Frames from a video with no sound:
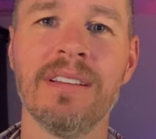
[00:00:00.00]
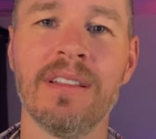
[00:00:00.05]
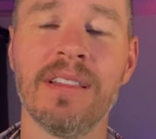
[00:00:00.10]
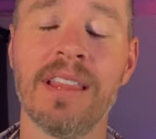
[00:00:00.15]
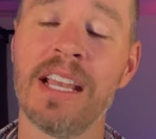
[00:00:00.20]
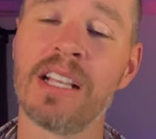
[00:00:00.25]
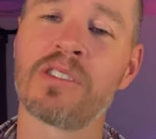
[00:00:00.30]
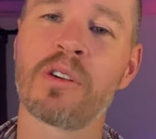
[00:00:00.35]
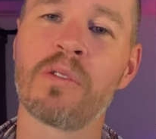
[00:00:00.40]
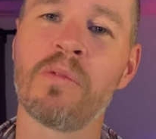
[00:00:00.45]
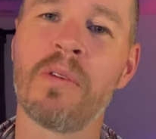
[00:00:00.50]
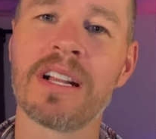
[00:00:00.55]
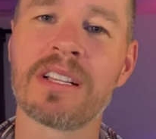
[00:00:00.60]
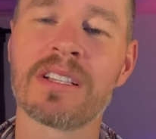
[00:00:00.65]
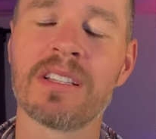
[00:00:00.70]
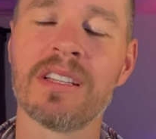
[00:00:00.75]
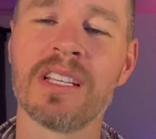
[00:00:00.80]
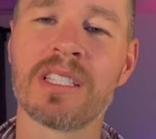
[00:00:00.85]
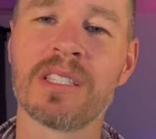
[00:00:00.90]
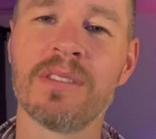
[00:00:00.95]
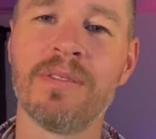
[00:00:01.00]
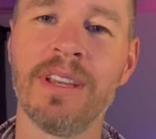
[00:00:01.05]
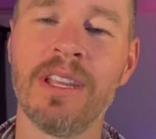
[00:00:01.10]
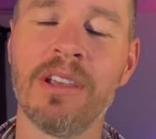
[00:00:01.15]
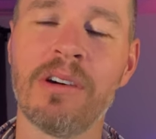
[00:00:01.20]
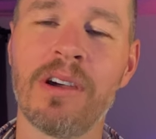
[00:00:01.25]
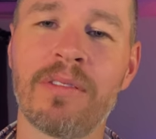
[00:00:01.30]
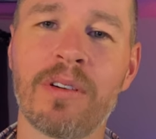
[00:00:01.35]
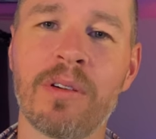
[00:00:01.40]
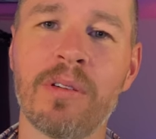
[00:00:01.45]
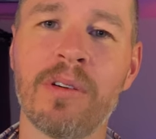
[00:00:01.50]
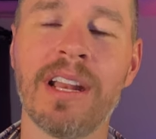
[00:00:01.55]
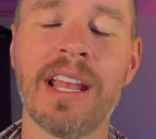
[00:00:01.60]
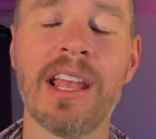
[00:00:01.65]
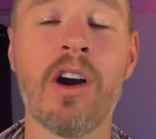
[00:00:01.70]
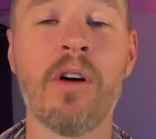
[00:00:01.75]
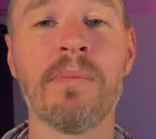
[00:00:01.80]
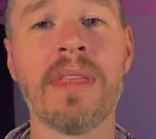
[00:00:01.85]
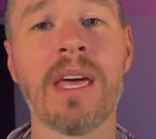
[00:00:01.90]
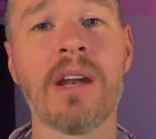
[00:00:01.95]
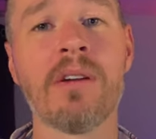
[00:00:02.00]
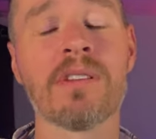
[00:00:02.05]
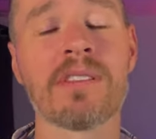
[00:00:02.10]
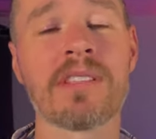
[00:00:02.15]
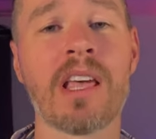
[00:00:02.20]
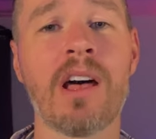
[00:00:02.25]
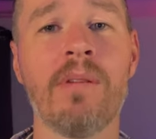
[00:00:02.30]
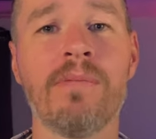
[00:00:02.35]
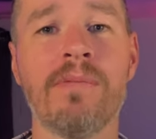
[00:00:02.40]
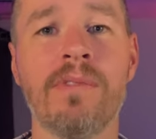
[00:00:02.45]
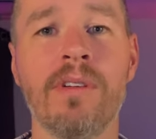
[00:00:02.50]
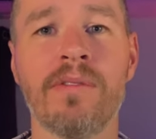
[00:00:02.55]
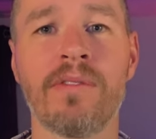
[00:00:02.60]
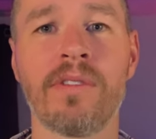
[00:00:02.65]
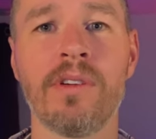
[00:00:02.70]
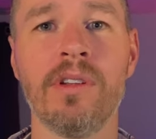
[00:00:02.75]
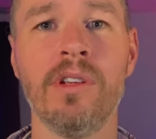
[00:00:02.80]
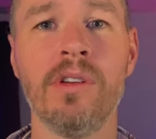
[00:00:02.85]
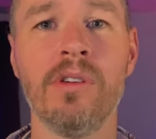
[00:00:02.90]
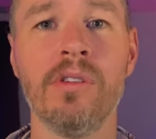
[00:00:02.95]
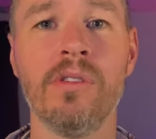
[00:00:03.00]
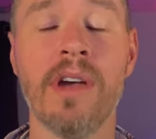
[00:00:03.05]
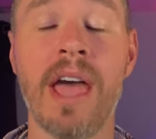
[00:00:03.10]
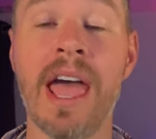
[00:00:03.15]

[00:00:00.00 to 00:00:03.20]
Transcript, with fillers: Thanks for watching this video, everyone. I hope that it was helpful for you.